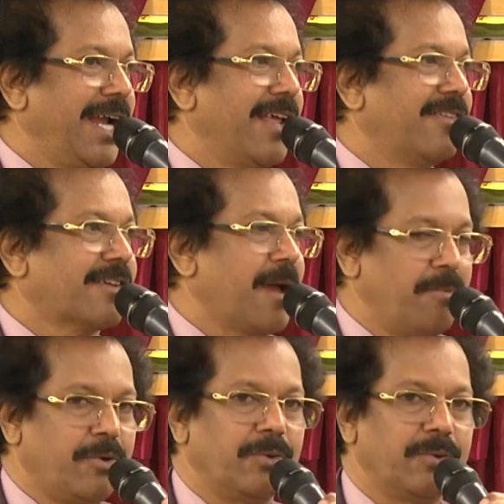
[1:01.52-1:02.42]
has come
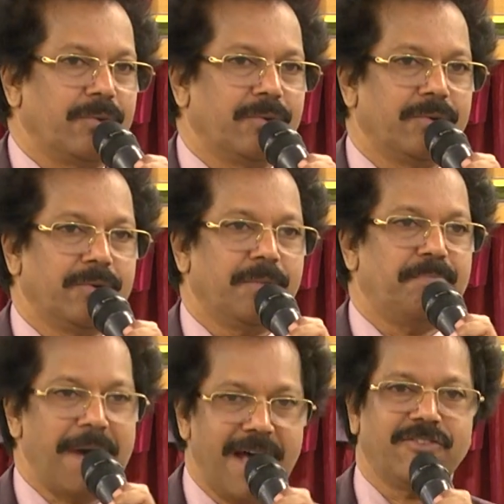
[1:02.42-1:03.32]
to
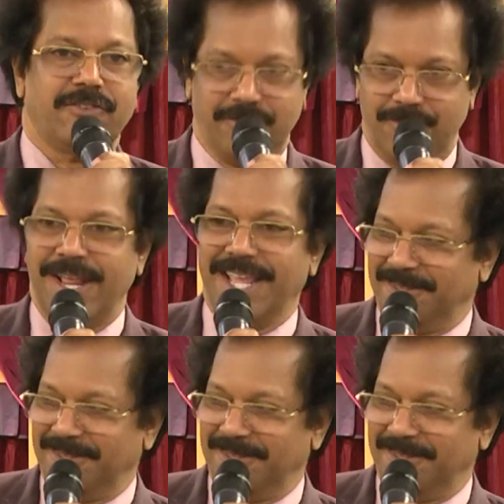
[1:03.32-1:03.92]
pass today.